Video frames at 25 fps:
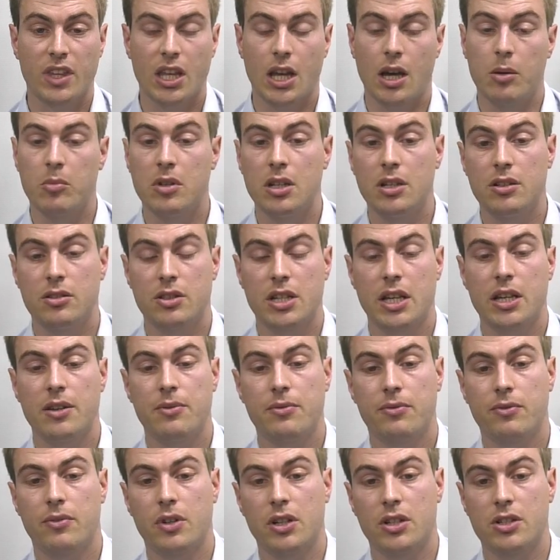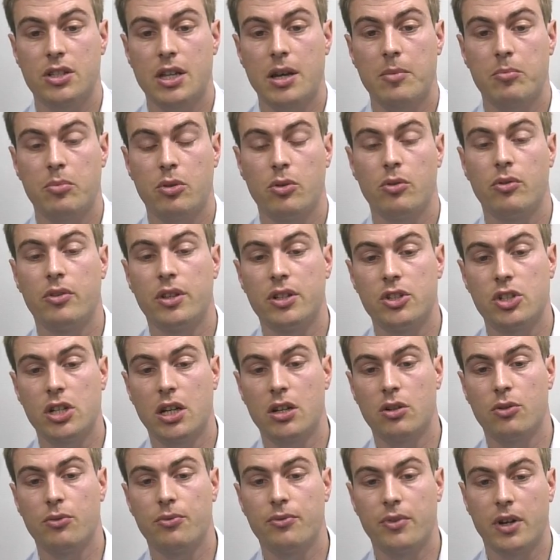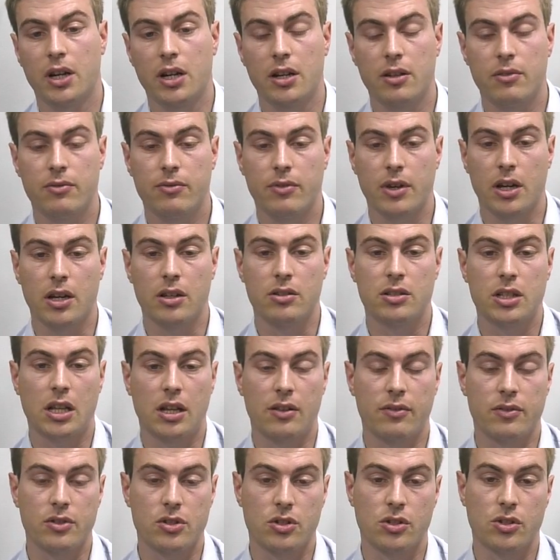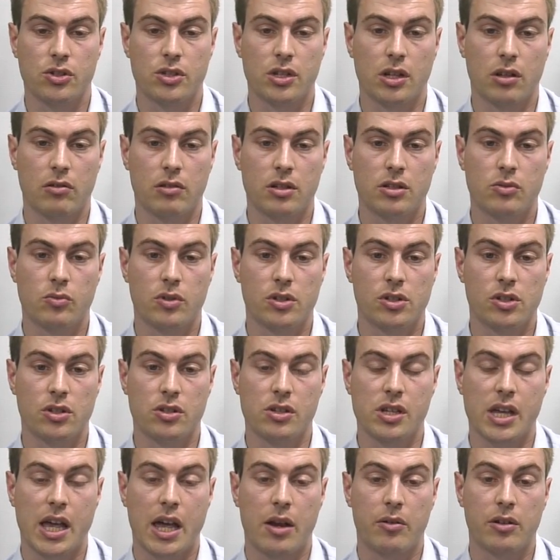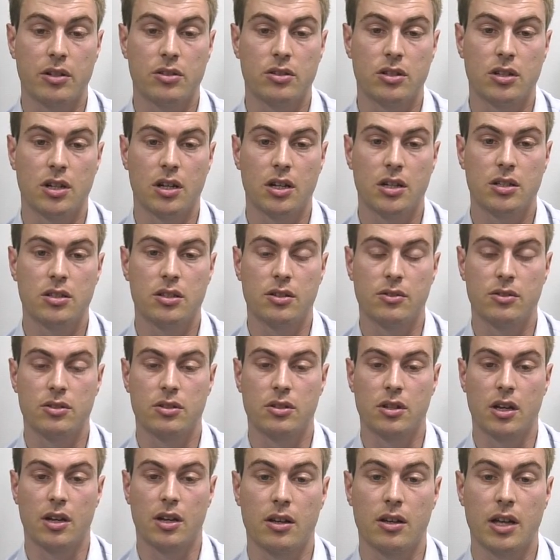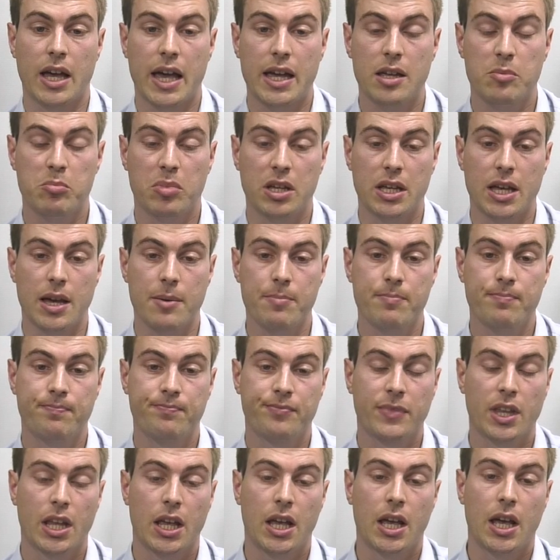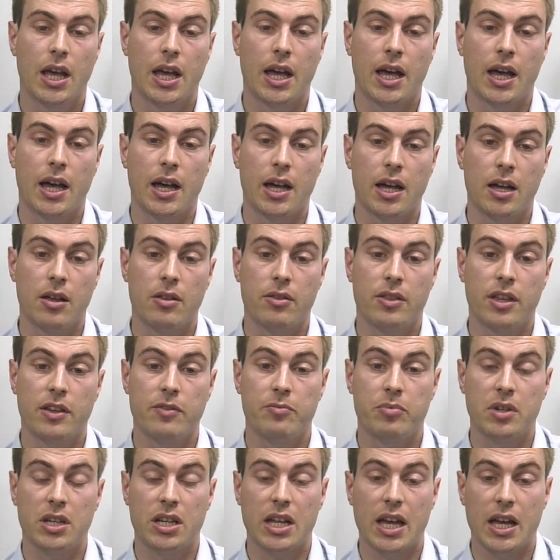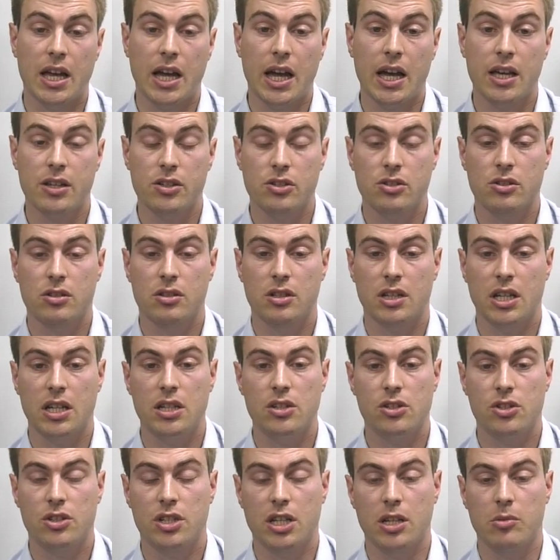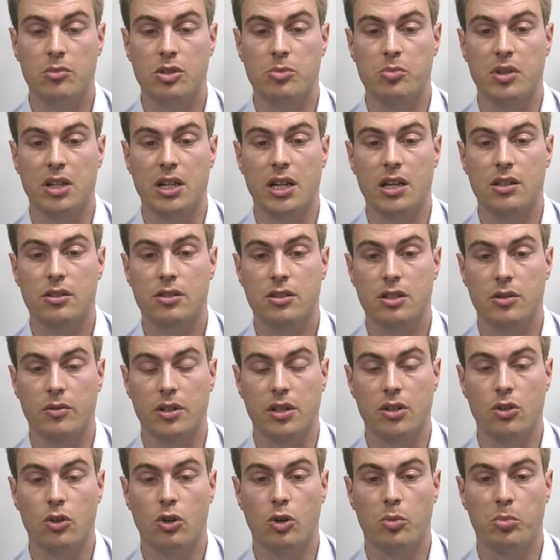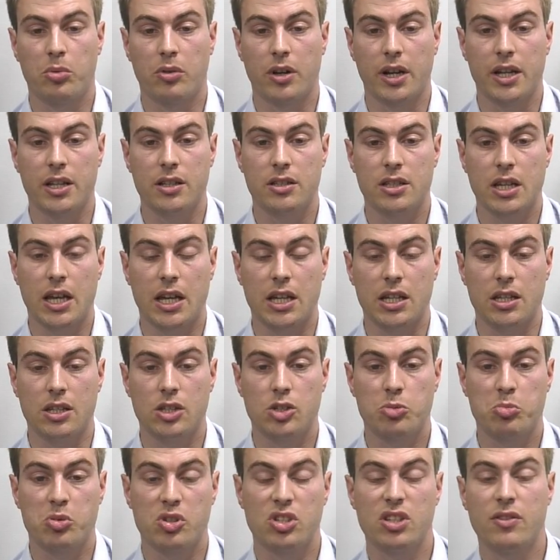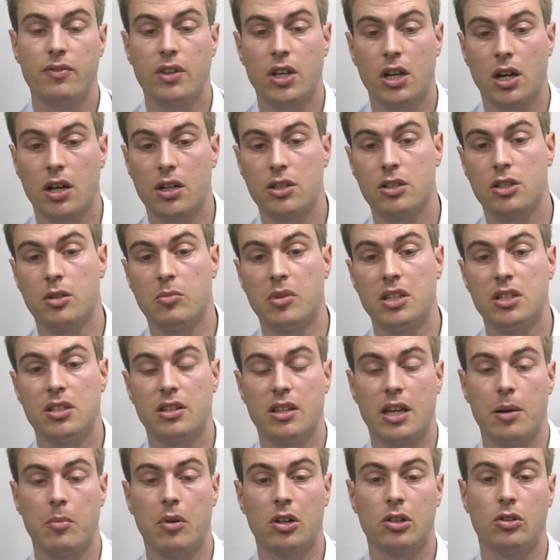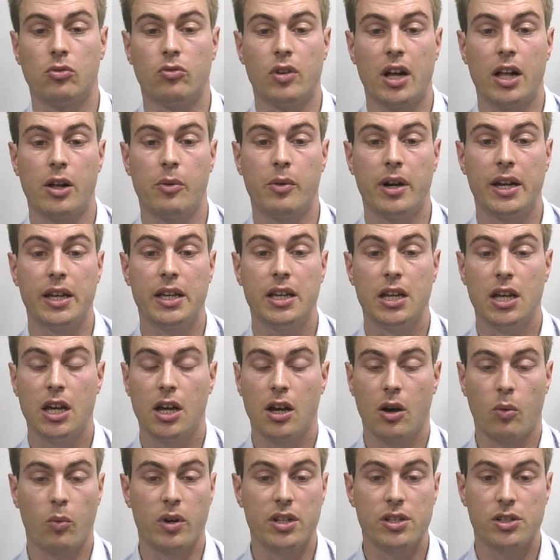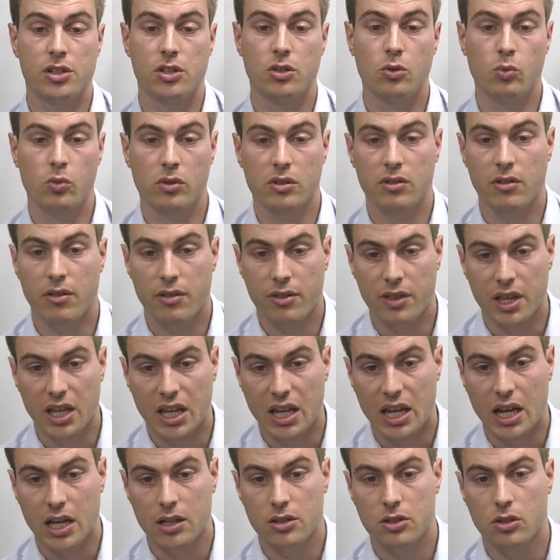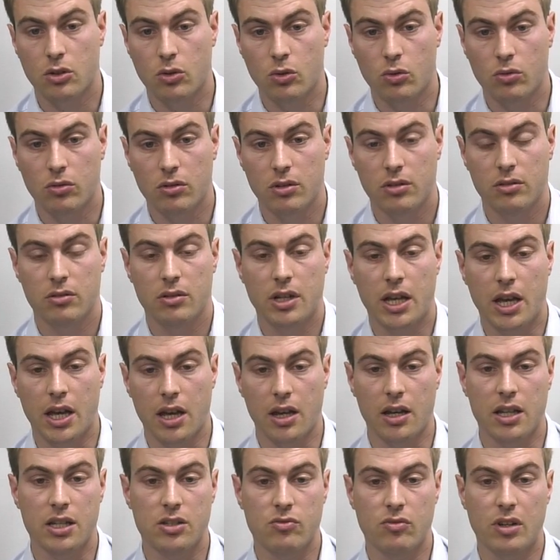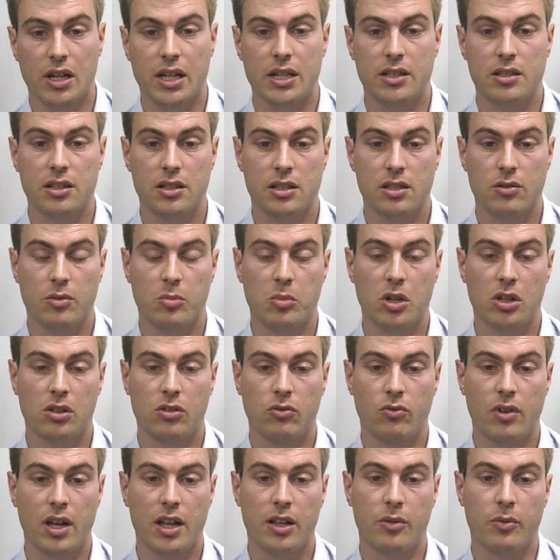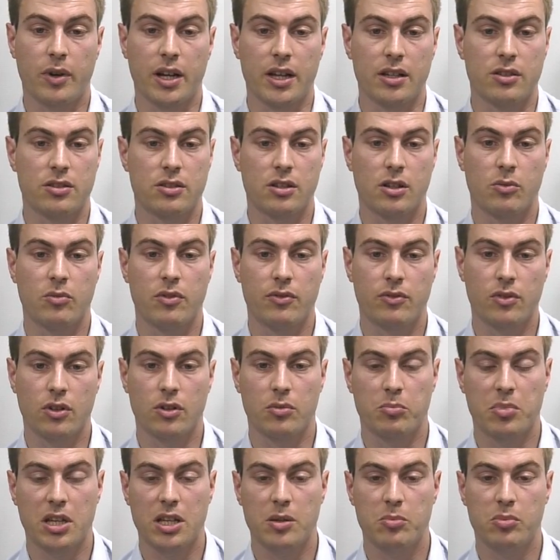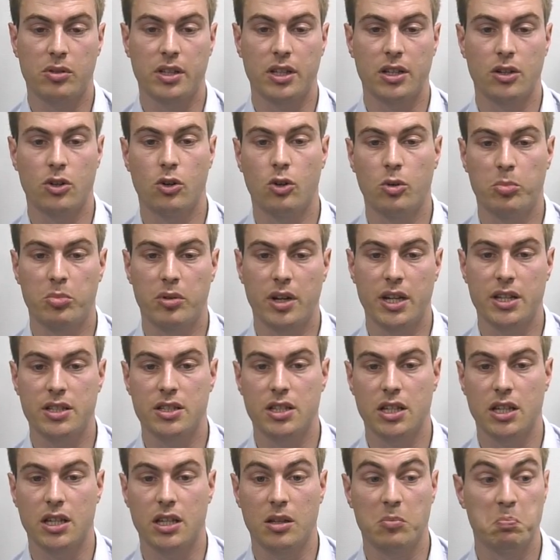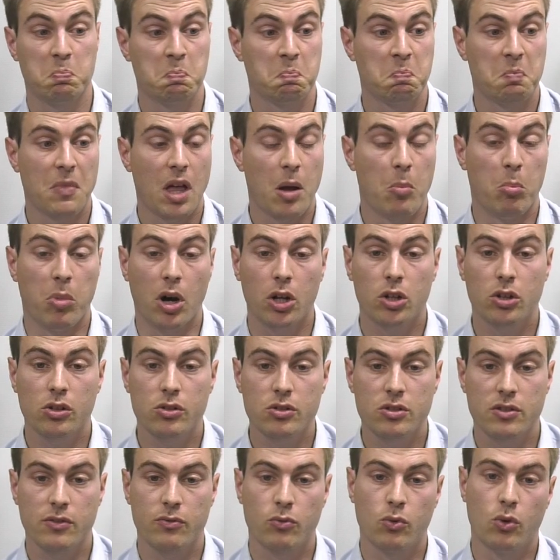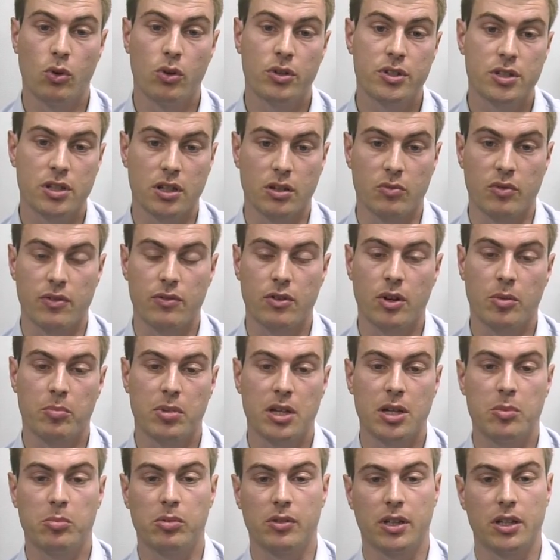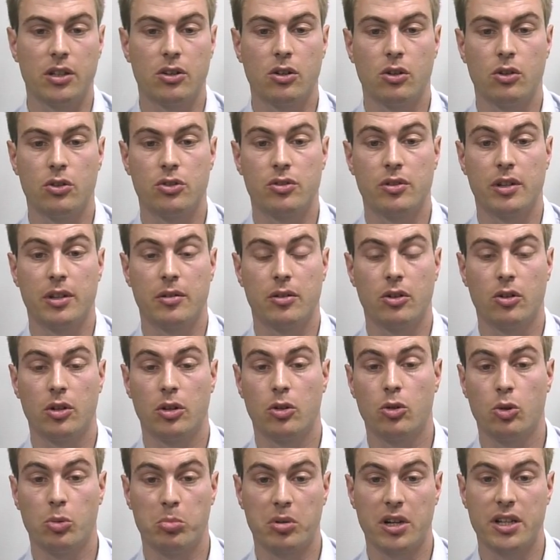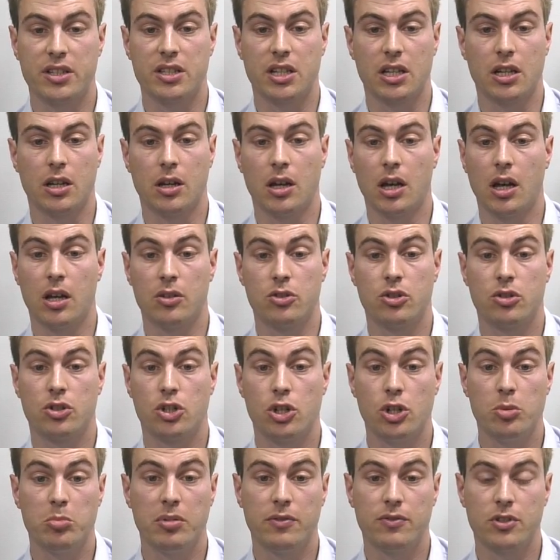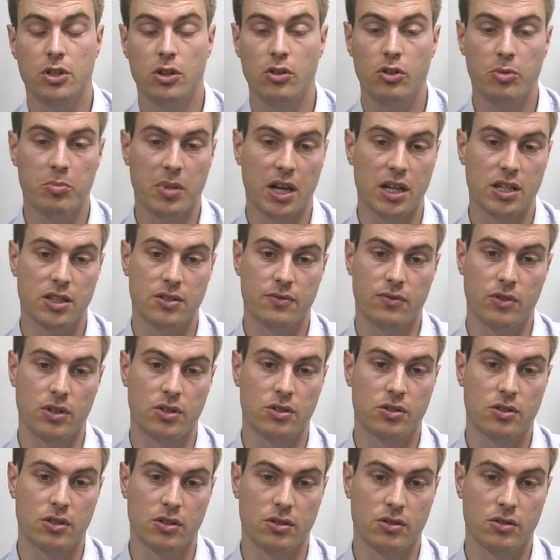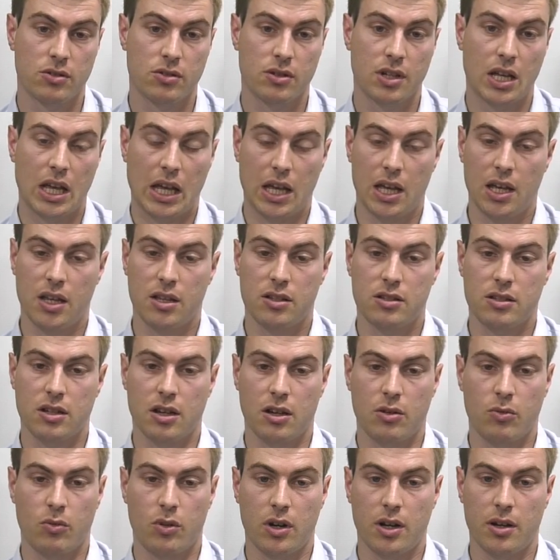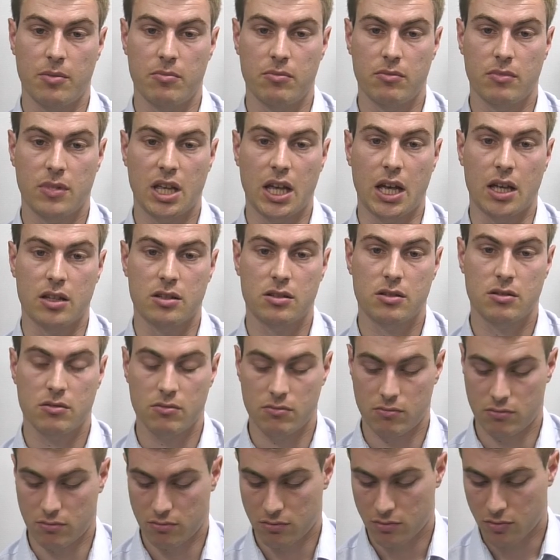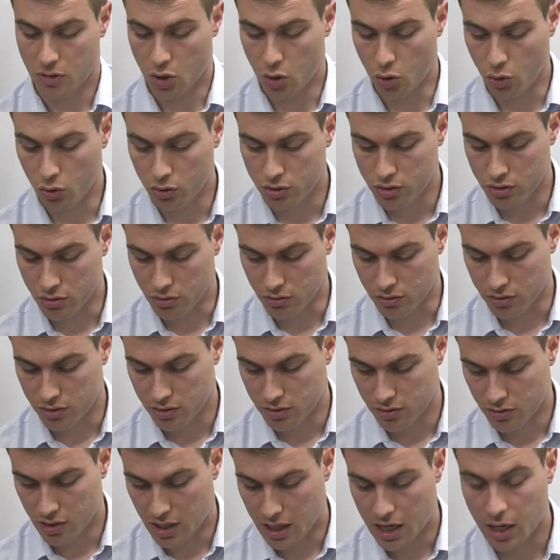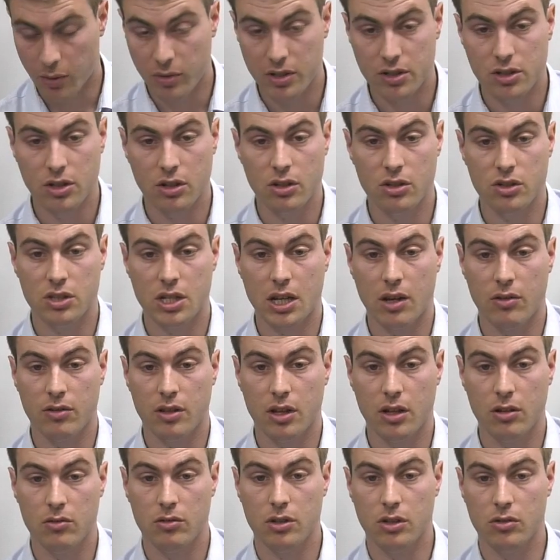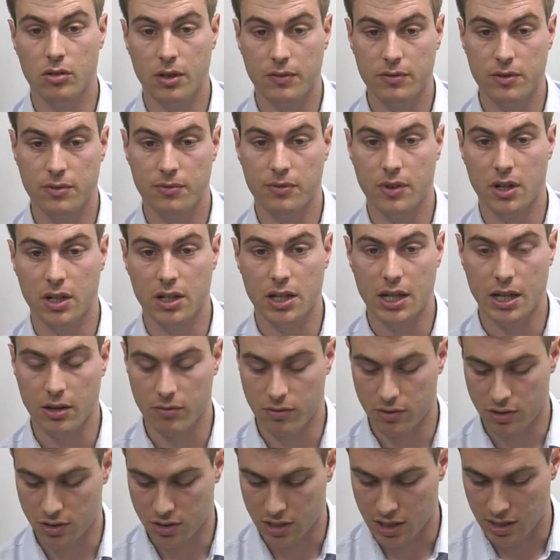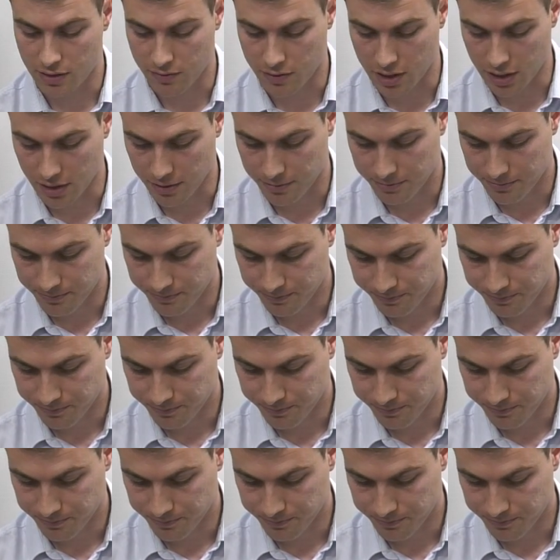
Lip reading: I mean, take for example the Channel 5 television series, which is airing tonight at 8 p.m. They've been asked, each team has been asked to incorporate a specific item into their model railway, which you wouldn't think at all is related to a model railway. So we've got people incorporating bottles of water, we've got people incorporating a tube of toothpaste, for instance. So yes, all sorts. How it turns out though, you'll have to find out this evening.